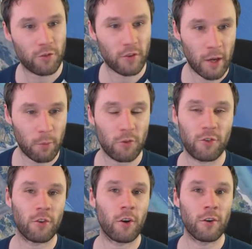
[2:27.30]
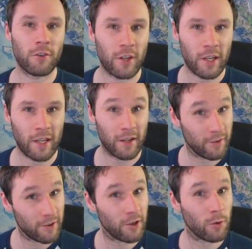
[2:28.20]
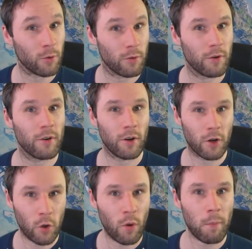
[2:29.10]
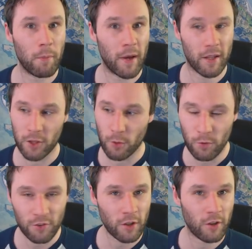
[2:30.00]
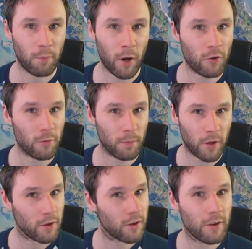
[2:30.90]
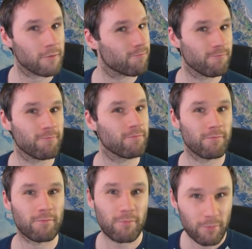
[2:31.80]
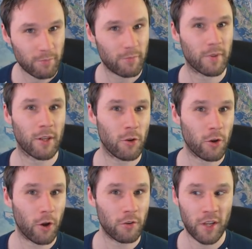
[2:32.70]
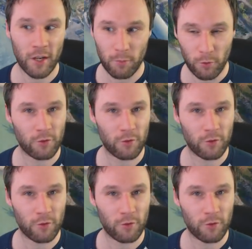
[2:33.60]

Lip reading: was starting to, go up a bit. There were still the bugs, but the new content